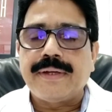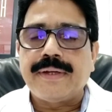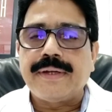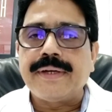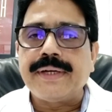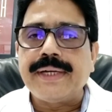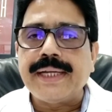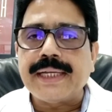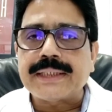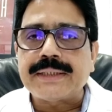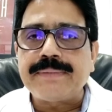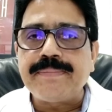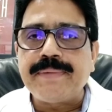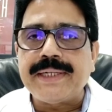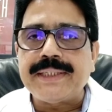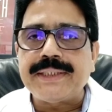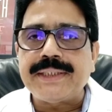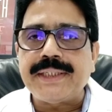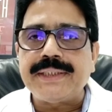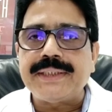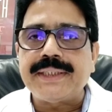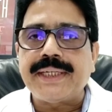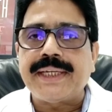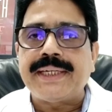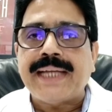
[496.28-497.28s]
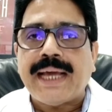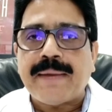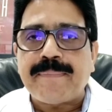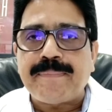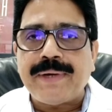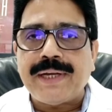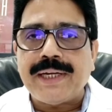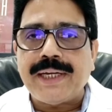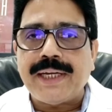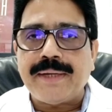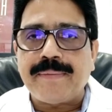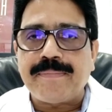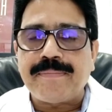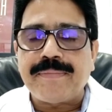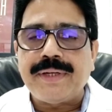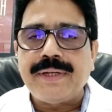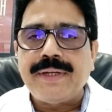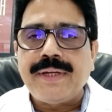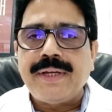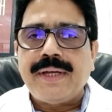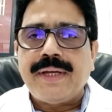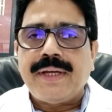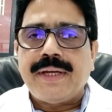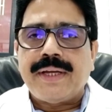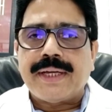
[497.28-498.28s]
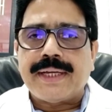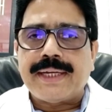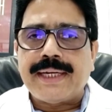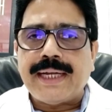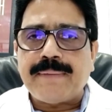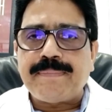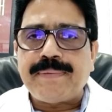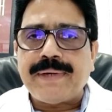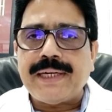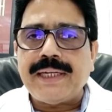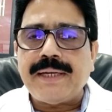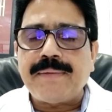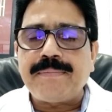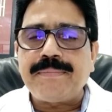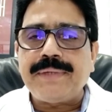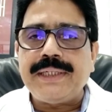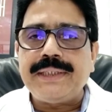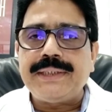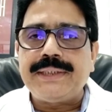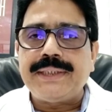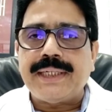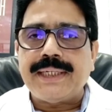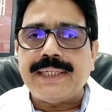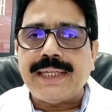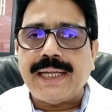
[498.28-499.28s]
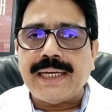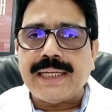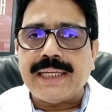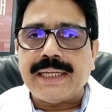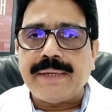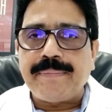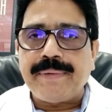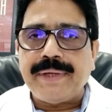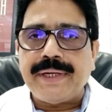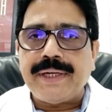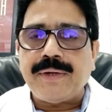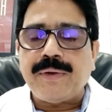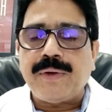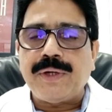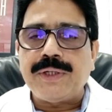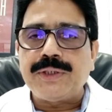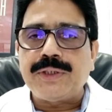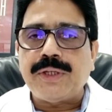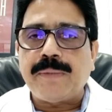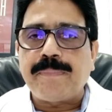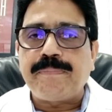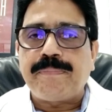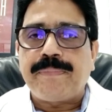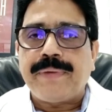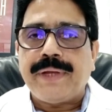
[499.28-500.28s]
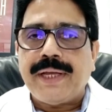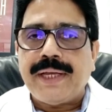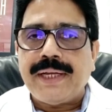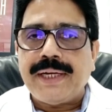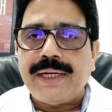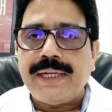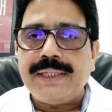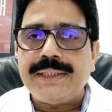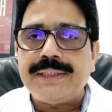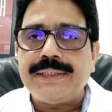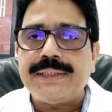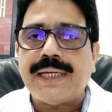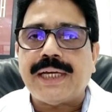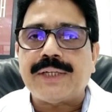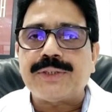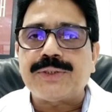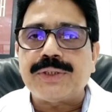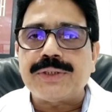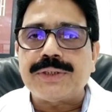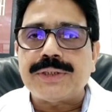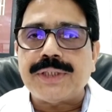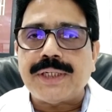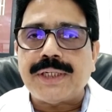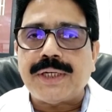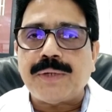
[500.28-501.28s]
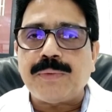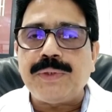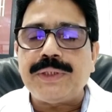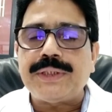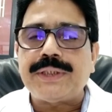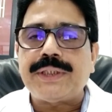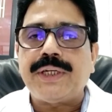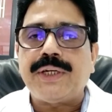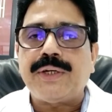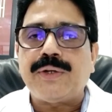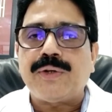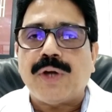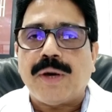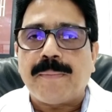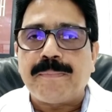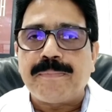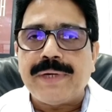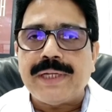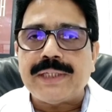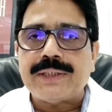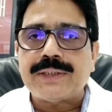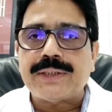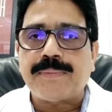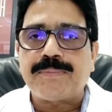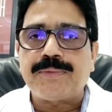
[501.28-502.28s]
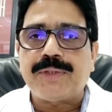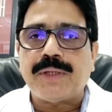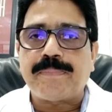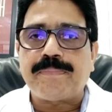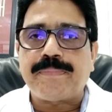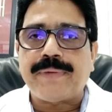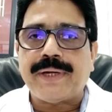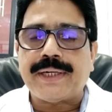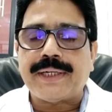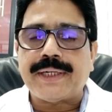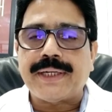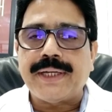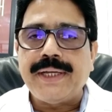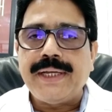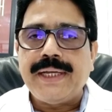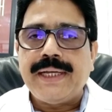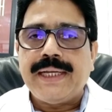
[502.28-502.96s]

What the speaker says: Next medicine is Gnapalium. Gnapalium is generally given when the pain is associated with numbness of the part.